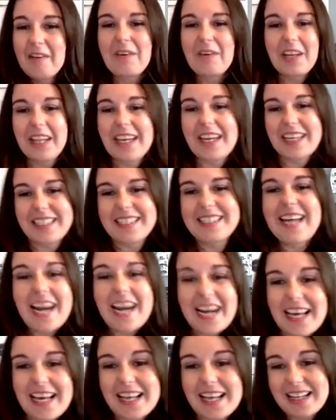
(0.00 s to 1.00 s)
yeah. really
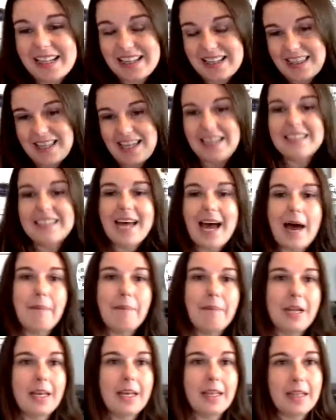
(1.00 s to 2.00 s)
exciting things
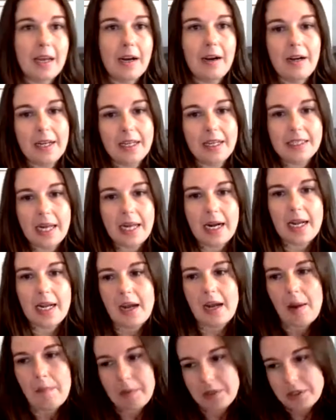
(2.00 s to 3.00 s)
happening there and
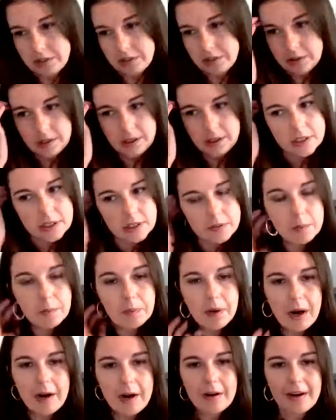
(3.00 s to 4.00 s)
exciting opportunities for
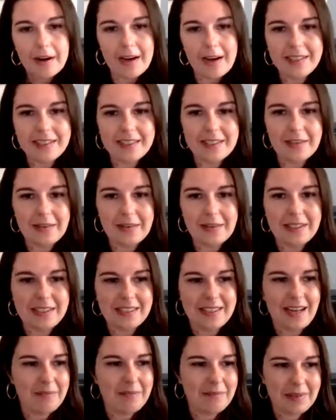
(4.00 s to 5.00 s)
progress. So
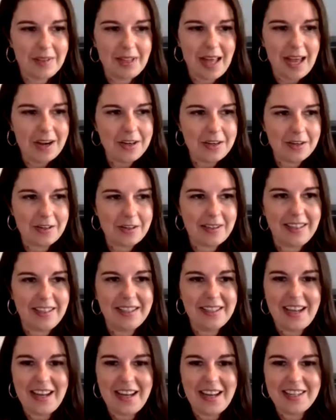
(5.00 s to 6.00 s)
it's I'm glad you're
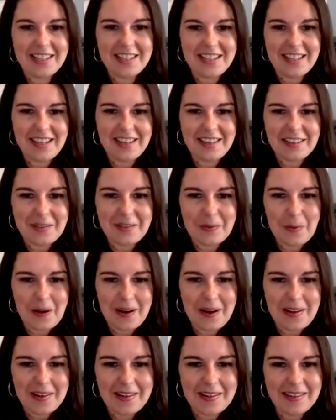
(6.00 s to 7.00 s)
there is there as
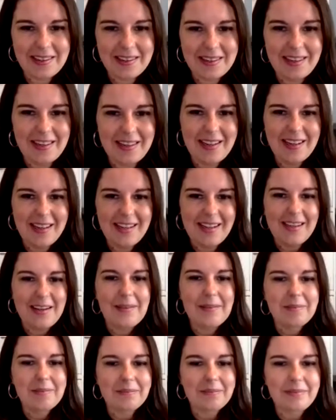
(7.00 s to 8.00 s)
well.
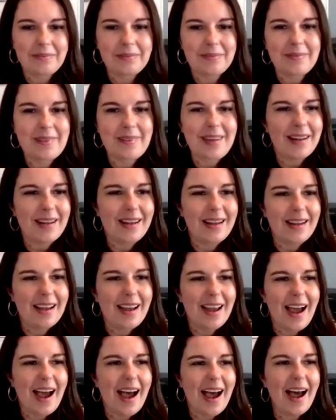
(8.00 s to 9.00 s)
Great, thank you.
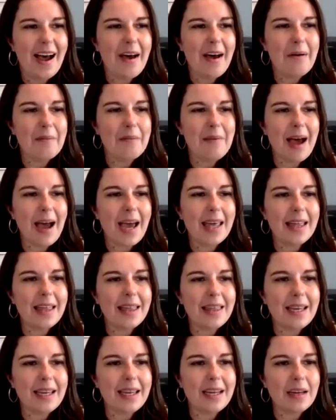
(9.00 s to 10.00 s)
Um, I
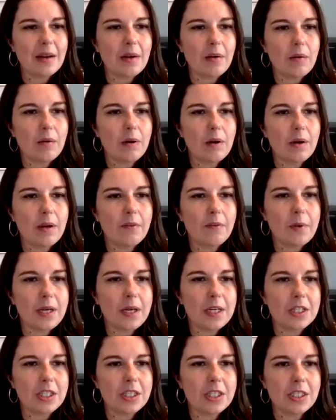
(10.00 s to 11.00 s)
think if we
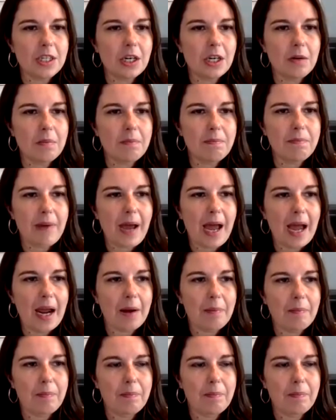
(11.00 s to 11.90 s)
can just turn back